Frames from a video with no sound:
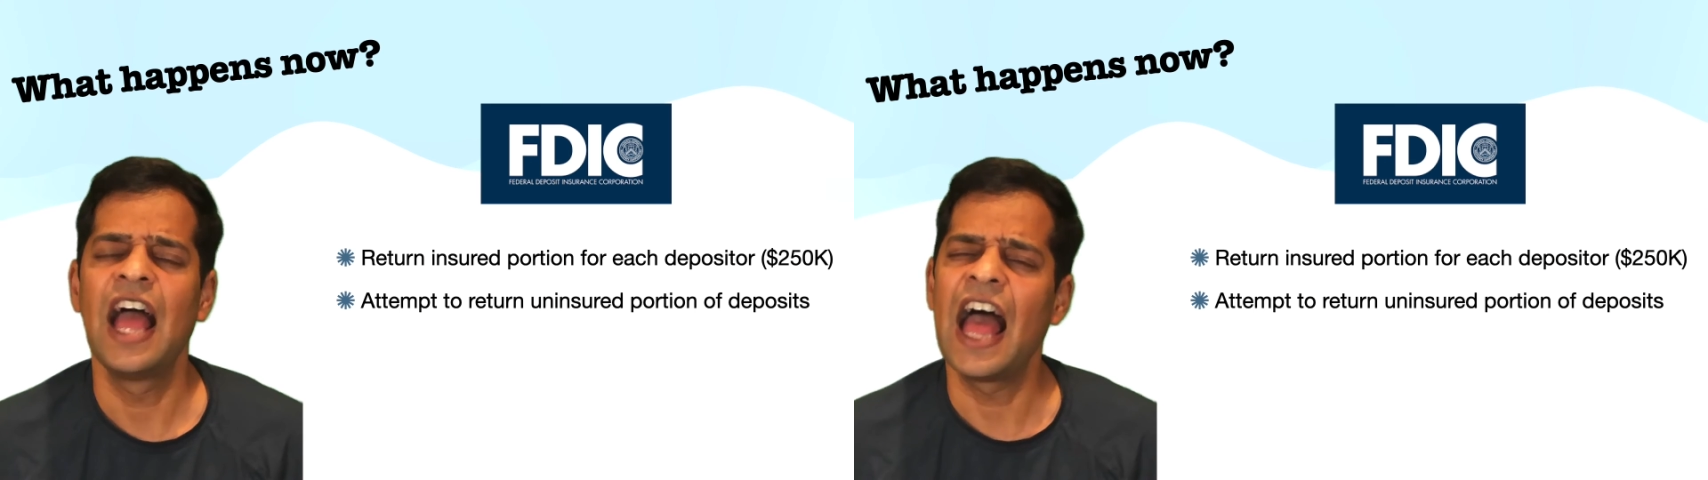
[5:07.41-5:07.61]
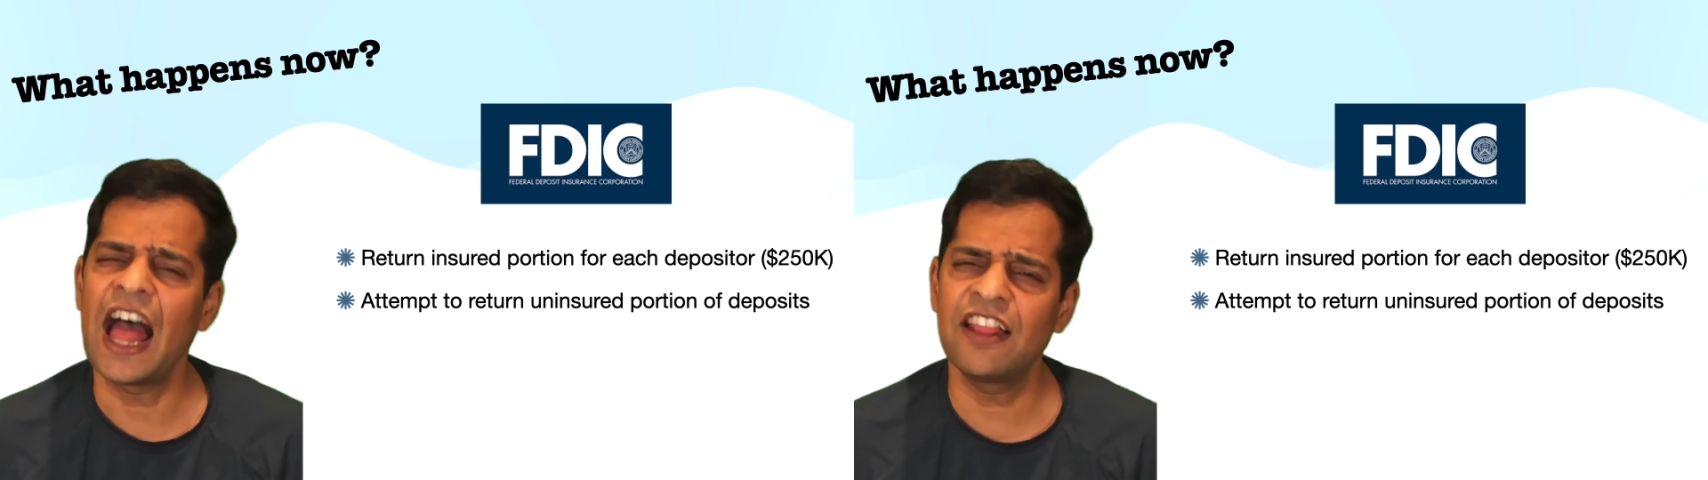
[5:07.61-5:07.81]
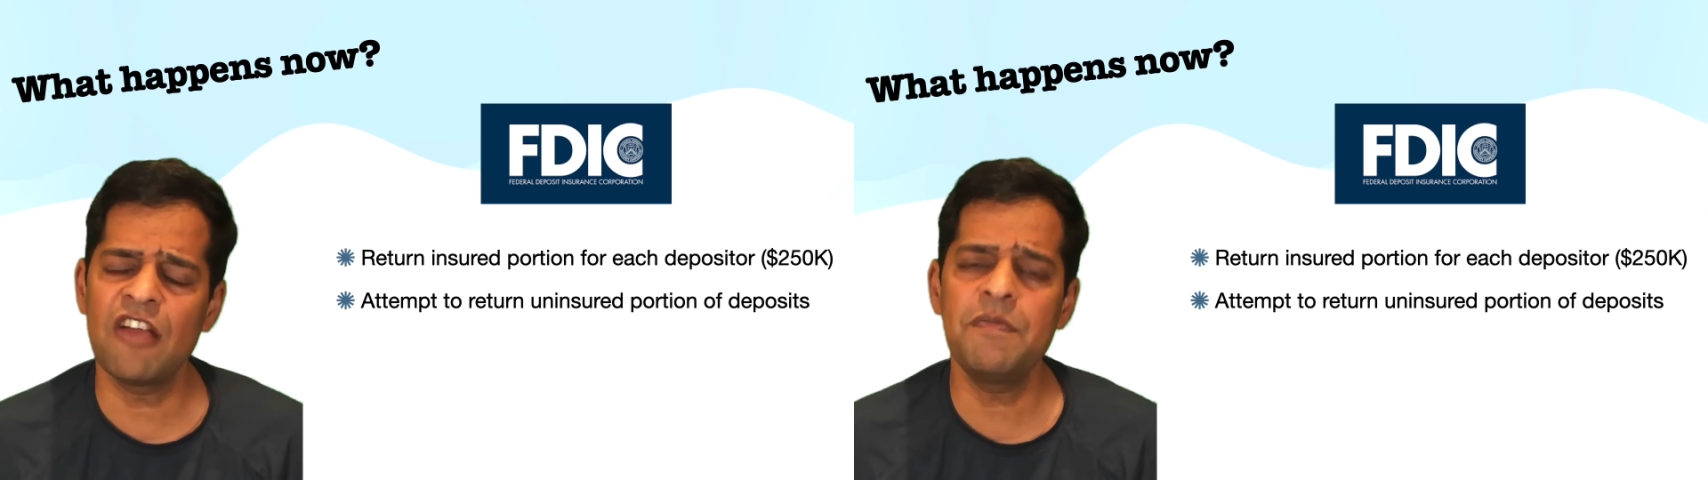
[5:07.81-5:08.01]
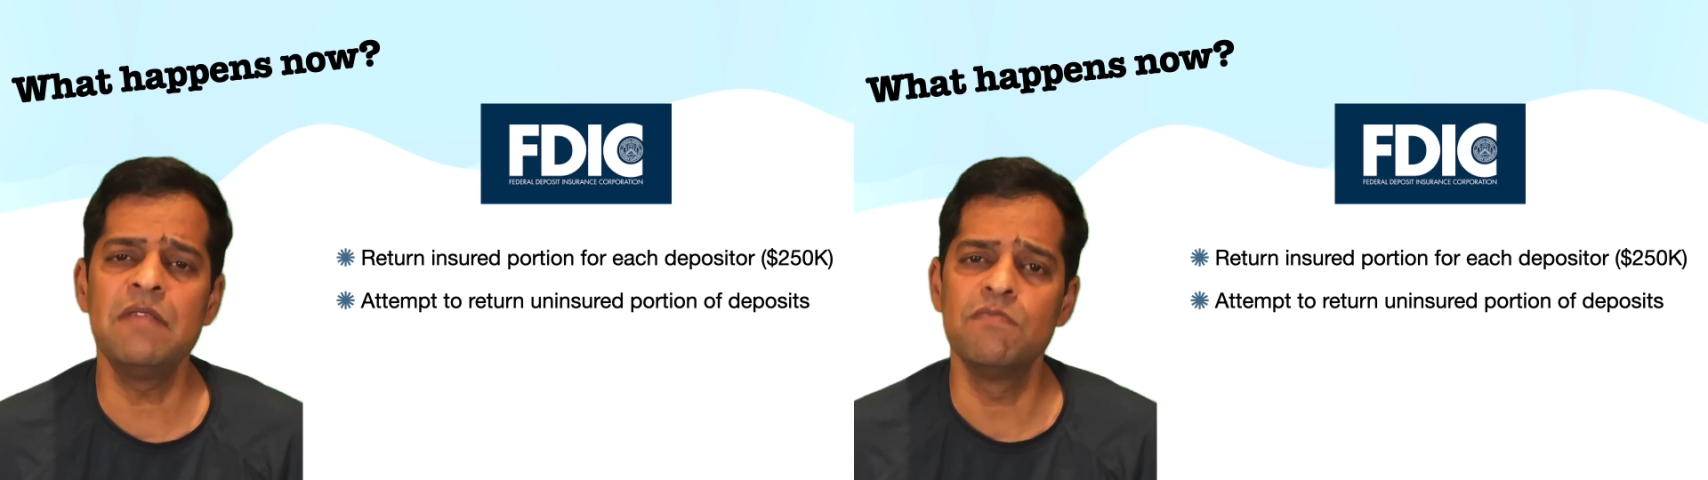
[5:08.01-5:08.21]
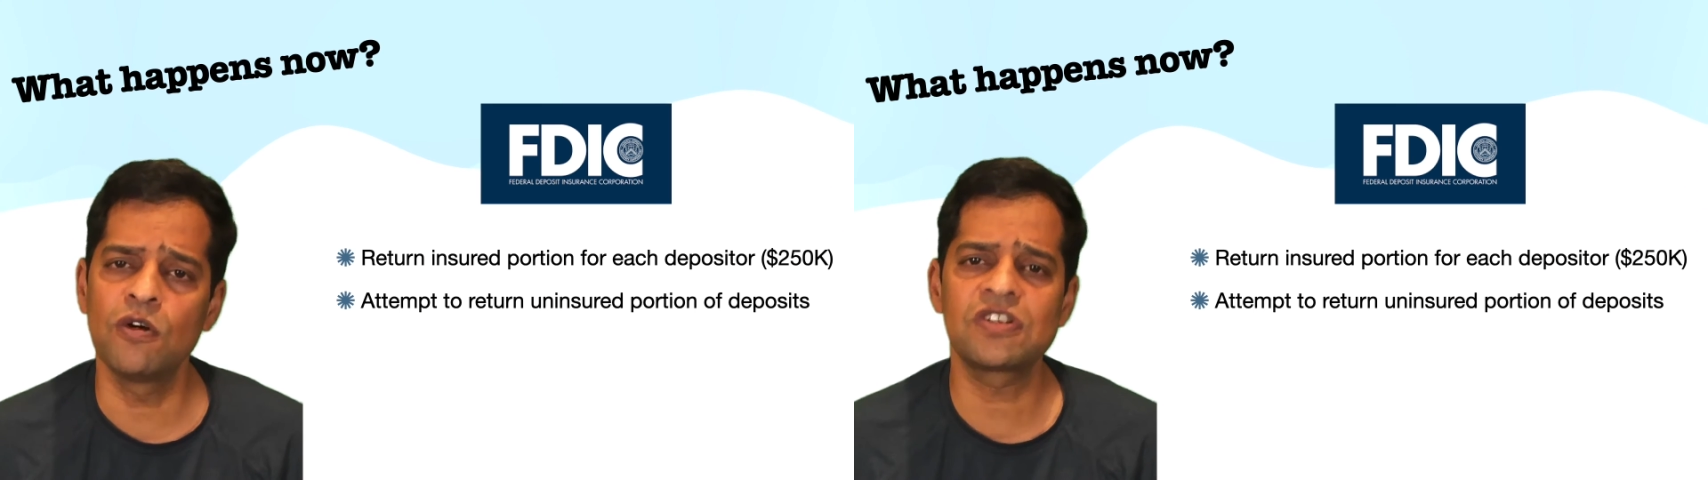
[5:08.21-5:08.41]
And they've been
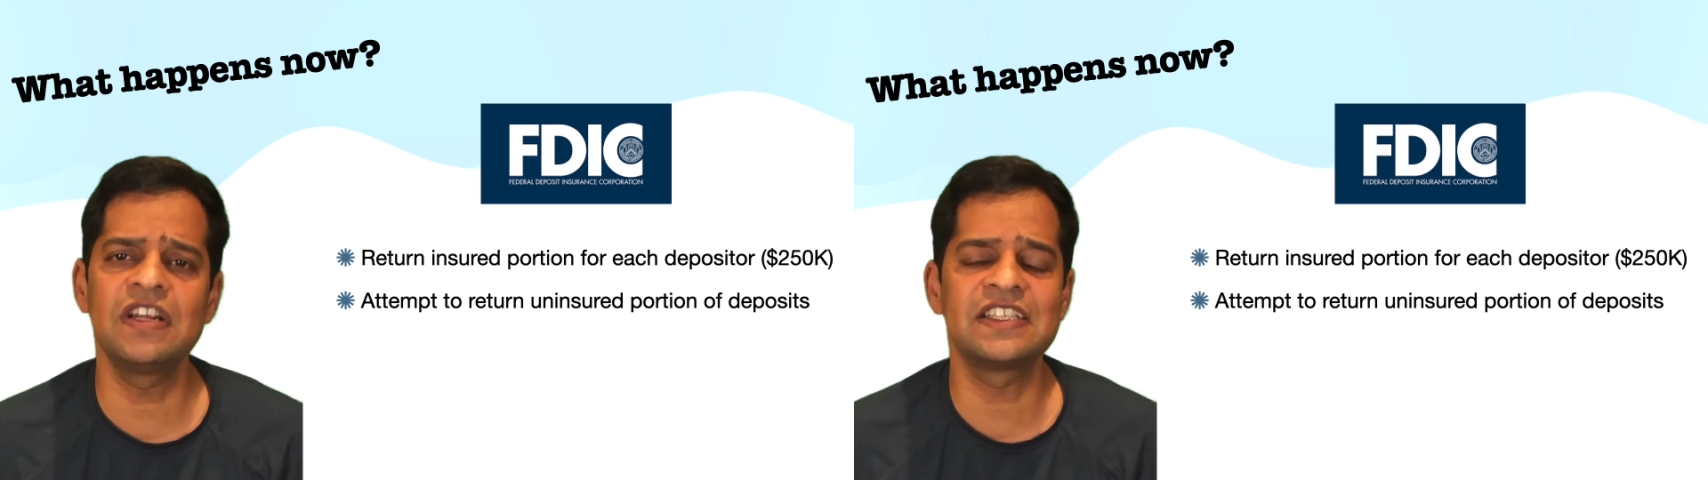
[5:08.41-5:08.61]
mostly